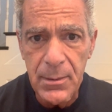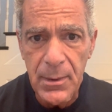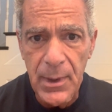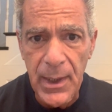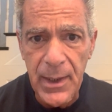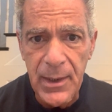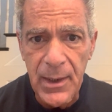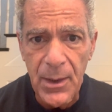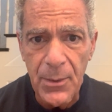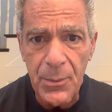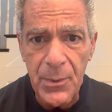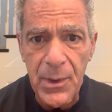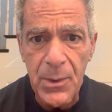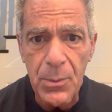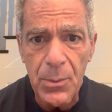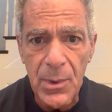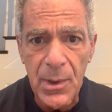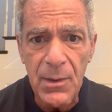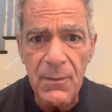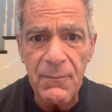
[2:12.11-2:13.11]
and that we
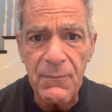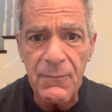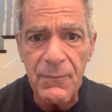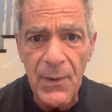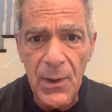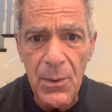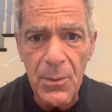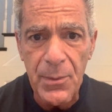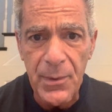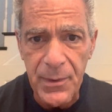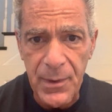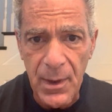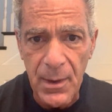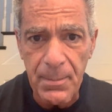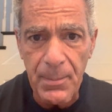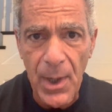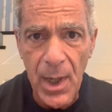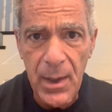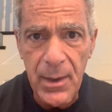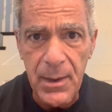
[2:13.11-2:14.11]
will vote with our
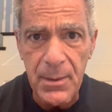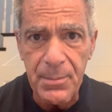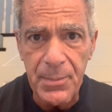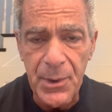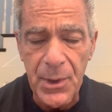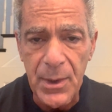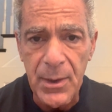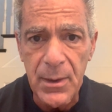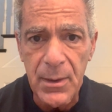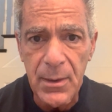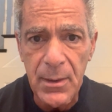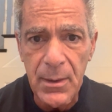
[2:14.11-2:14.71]
pocketbook,